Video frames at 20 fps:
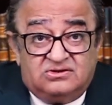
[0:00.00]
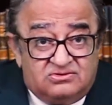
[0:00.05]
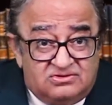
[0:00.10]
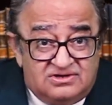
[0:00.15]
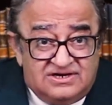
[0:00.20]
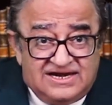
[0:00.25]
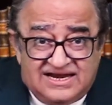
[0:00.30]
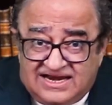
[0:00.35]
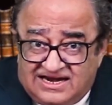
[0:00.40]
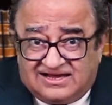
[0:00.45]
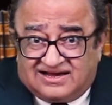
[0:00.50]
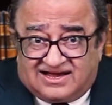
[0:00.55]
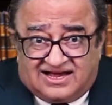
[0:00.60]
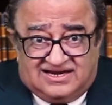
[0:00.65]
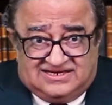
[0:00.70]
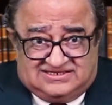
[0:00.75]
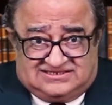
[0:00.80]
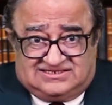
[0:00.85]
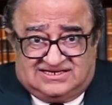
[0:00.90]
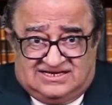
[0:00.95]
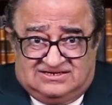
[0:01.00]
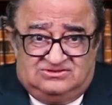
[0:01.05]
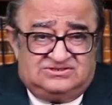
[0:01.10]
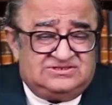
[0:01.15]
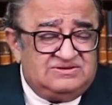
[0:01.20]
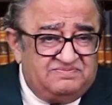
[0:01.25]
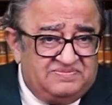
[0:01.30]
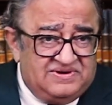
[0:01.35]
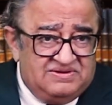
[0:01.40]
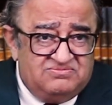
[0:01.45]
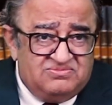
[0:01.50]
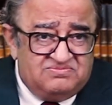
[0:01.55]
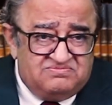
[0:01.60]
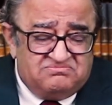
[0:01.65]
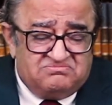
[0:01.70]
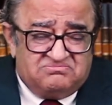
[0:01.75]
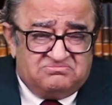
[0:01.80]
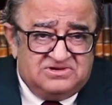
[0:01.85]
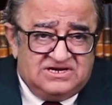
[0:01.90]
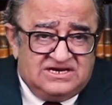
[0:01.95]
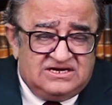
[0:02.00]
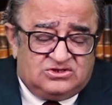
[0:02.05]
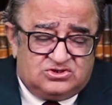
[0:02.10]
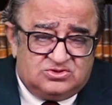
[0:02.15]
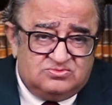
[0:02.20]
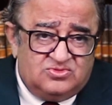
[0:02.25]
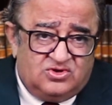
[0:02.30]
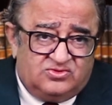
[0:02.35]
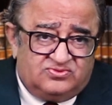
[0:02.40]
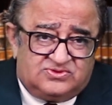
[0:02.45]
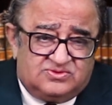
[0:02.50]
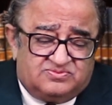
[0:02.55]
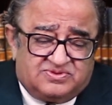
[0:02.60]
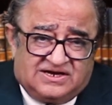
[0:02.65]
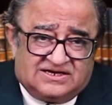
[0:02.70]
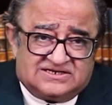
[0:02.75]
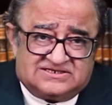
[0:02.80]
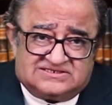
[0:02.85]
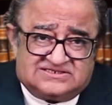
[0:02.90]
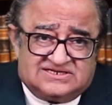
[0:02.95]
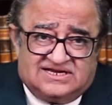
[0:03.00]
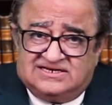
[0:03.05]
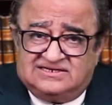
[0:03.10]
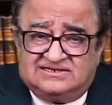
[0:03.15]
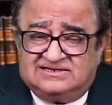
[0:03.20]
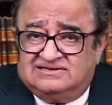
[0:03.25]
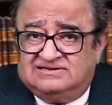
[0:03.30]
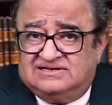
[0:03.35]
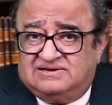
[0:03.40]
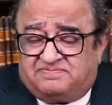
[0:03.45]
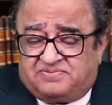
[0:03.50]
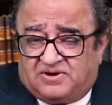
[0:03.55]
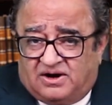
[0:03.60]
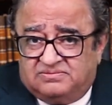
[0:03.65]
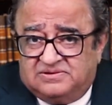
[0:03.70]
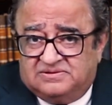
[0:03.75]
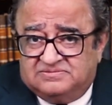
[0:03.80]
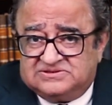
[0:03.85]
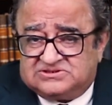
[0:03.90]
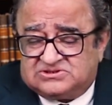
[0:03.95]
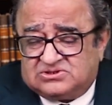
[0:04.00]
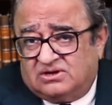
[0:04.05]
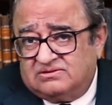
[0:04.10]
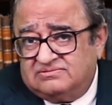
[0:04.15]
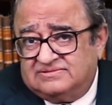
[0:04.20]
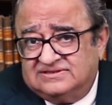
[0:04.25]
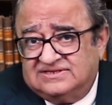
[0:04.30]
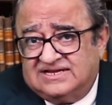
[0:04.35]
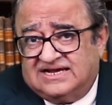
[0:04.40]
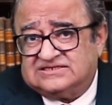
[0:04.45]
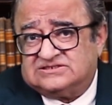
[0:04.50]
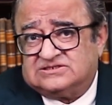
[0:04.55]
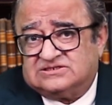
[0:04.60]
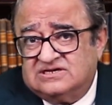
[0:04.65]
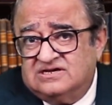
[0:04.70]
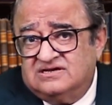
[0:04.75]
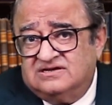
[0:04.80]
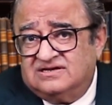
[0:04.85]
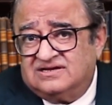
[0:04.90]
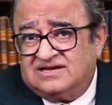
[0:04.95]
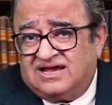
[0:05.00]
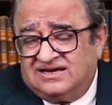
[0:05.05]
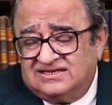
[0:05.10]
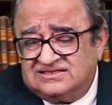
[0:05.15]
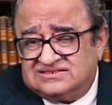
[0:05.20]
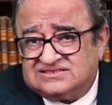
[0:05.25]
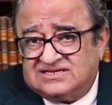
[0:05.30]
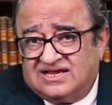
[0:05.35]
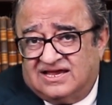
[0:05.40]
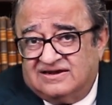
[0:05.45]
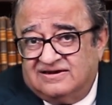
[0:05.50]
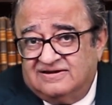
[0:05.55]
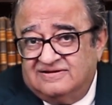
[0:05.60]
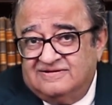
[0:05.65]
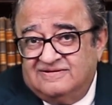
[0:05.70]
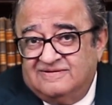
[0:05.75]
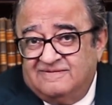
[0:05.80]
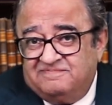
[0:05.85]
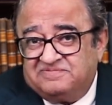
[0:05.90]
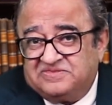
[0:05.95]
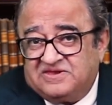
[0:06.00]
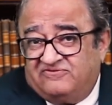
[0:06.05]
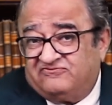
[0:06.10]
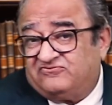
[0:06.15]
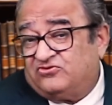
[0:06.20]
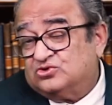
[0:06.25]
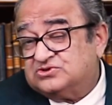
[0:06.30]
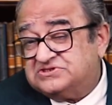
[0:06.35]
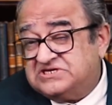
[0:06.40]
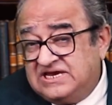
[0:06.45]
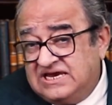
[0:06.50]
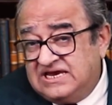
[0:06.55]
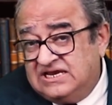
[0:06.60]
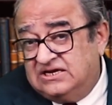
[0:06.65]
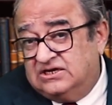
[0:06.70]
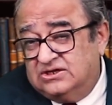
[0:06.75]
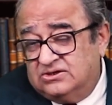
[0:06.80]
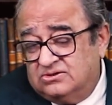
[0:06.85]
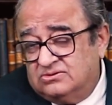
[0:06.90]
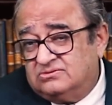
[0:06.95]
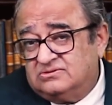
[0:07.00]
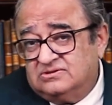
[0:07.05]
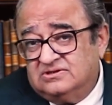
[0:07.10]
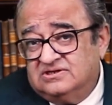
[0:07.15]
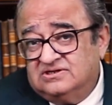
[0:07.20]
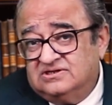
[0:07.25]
you don't need a Khalistan. You simply need to move to Pakistan. The problem is solved, and that's Khalistan. Of course, he knew